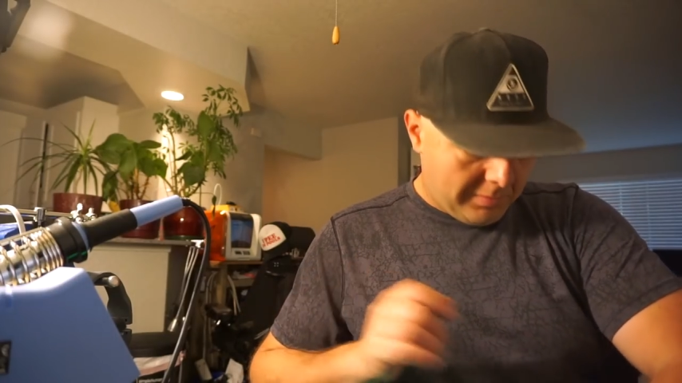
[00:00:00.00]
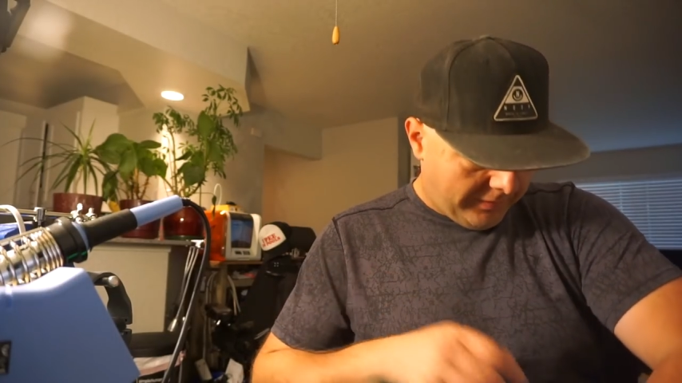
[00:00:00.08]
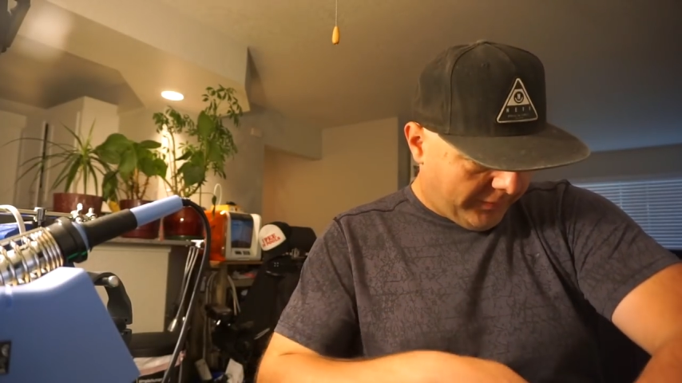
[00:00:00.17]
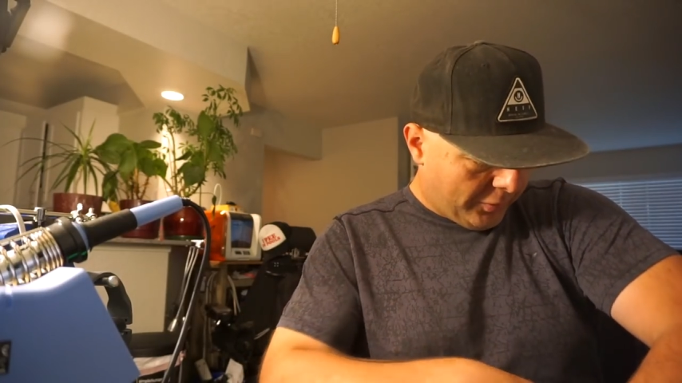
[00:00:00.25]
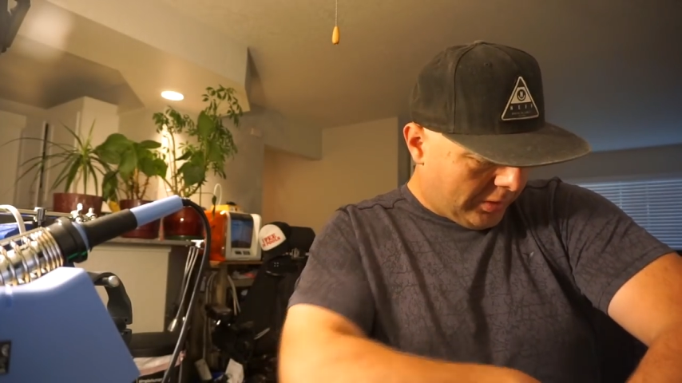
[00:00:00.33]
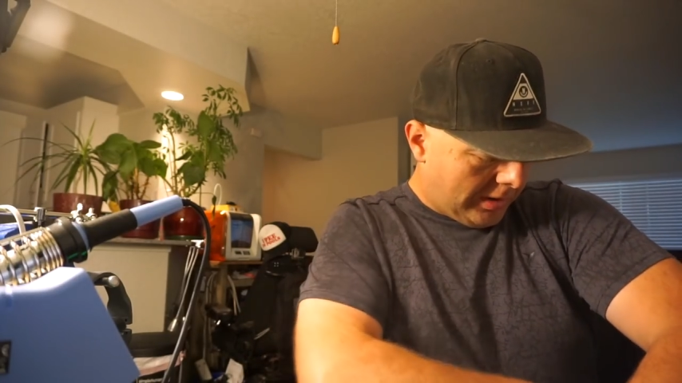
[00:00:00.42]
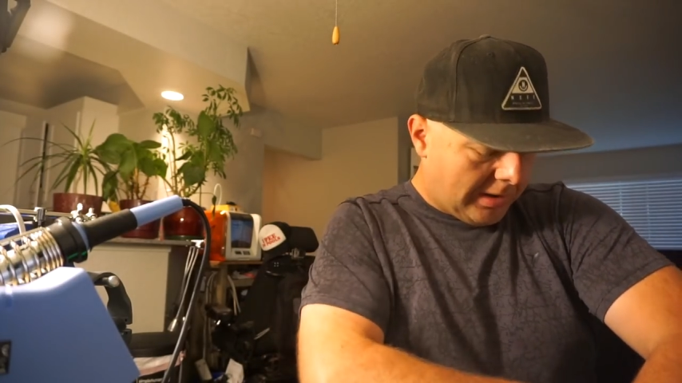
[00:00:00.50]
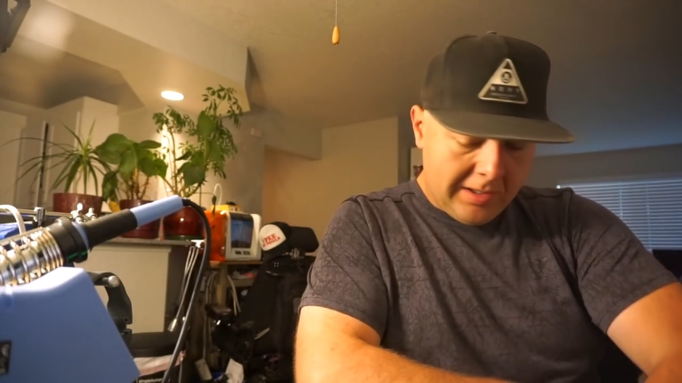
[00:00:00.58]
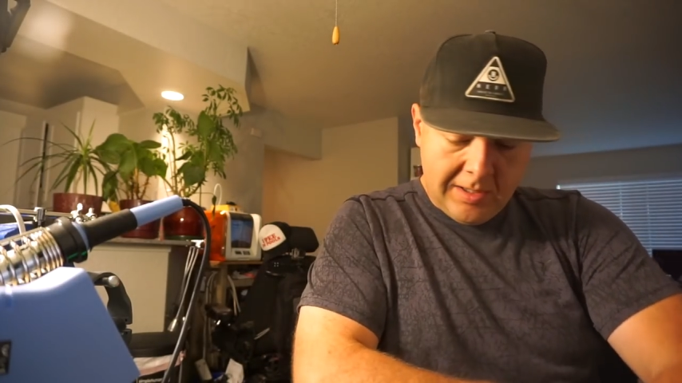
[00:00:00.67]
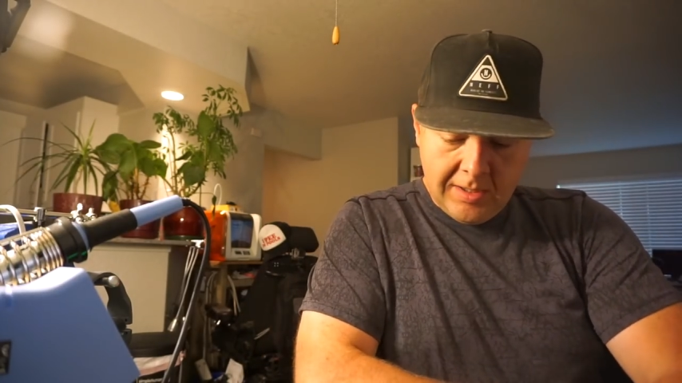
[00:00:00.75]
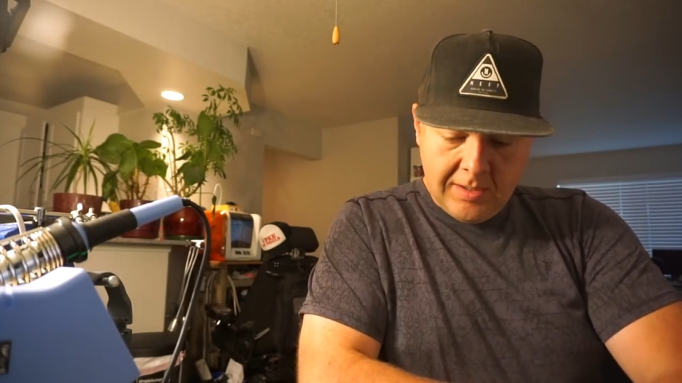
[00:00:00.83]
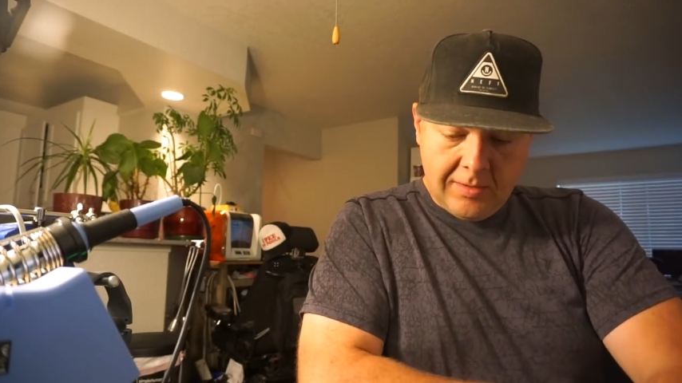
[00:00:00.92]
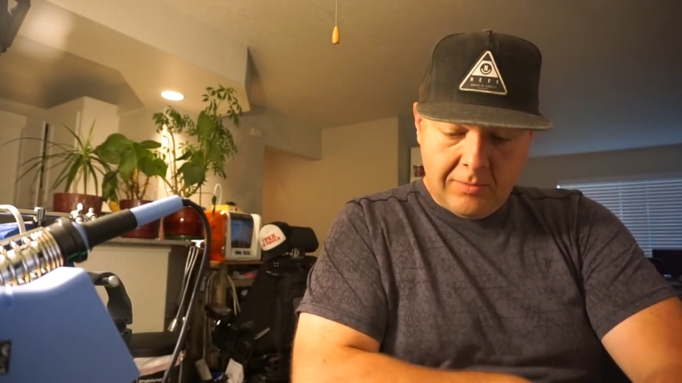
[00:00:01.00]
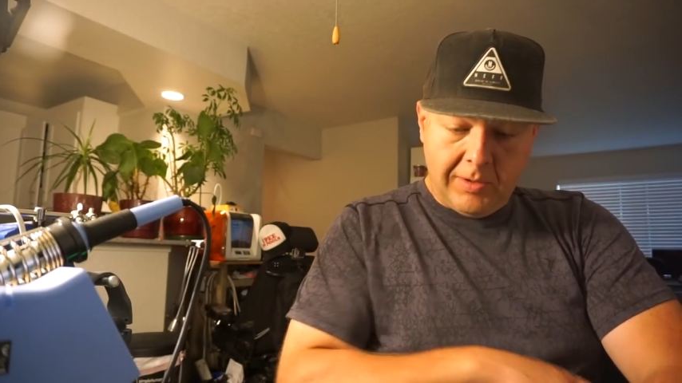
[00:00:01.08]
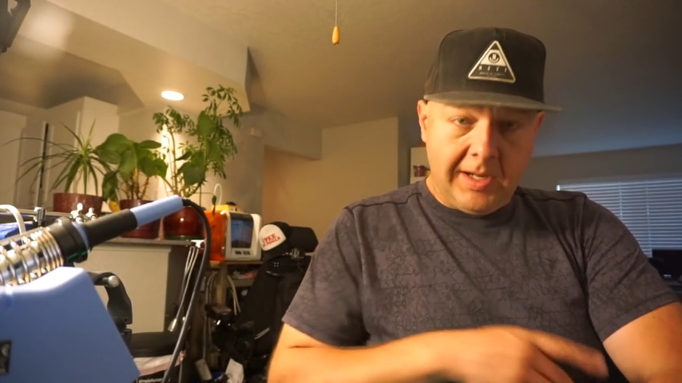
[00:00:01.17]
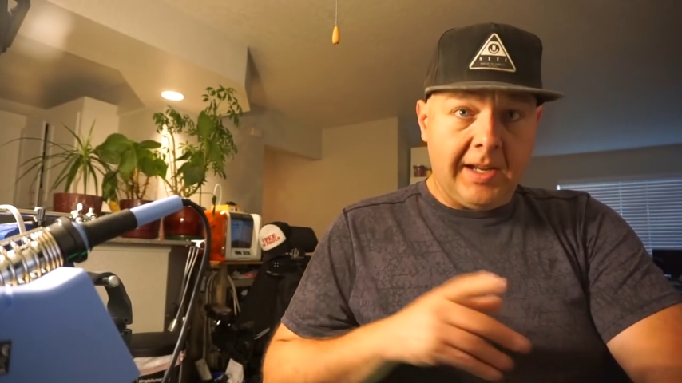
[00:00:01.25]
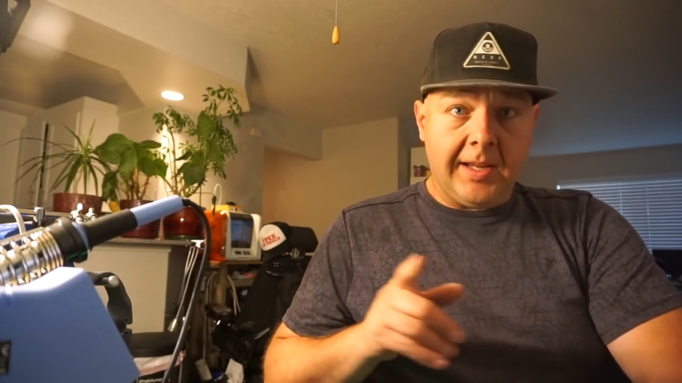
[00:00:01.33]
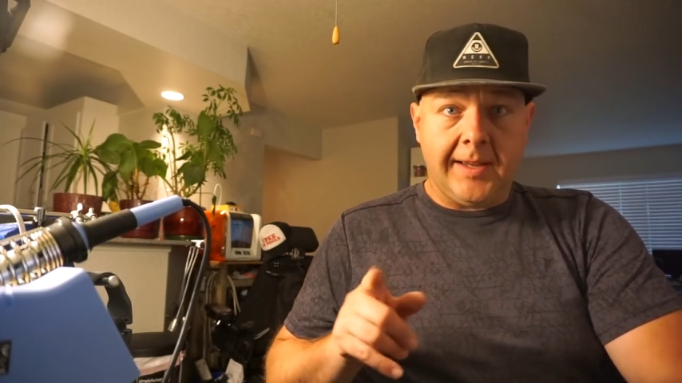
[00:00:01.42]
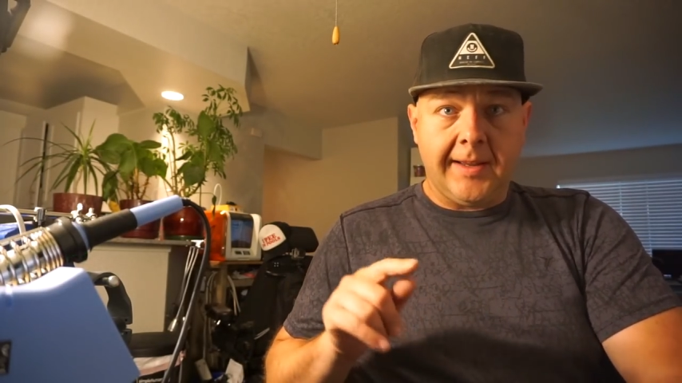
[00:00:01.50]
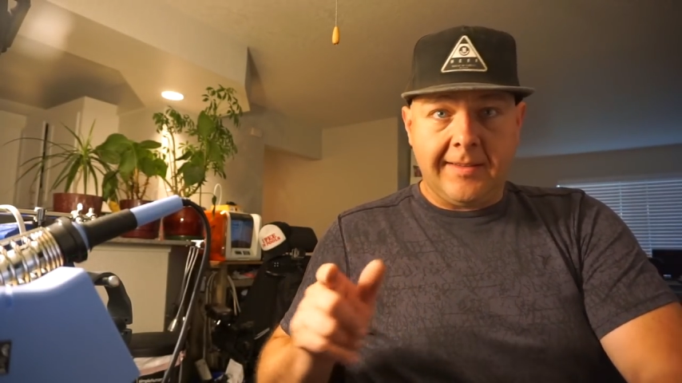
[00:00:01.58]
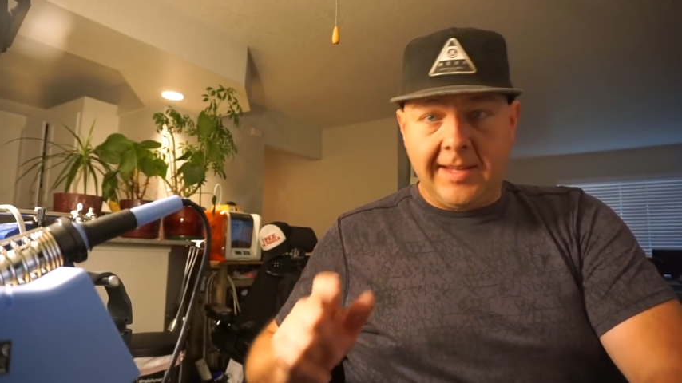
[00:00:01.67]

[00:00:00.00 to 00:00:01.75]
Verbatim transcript: before we uh,